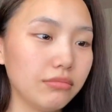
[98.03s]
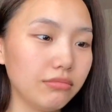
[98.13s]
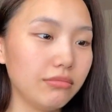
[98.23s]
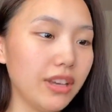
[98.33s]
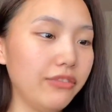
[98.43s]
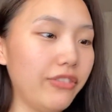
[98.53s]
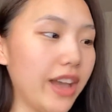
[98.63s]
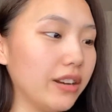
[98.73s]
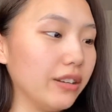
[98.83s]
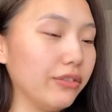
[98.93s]
a fan
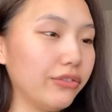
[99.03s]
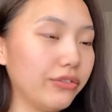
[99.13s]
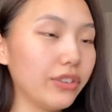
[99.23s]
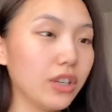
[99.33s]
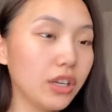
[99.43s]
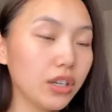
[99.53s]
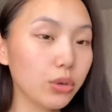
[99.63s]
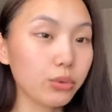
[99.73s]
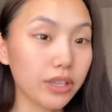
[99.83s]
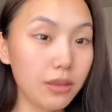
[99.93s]
of
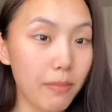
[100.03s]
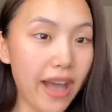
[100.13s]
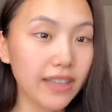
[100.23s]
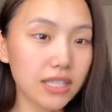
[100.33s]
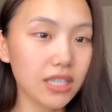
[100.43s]
really matte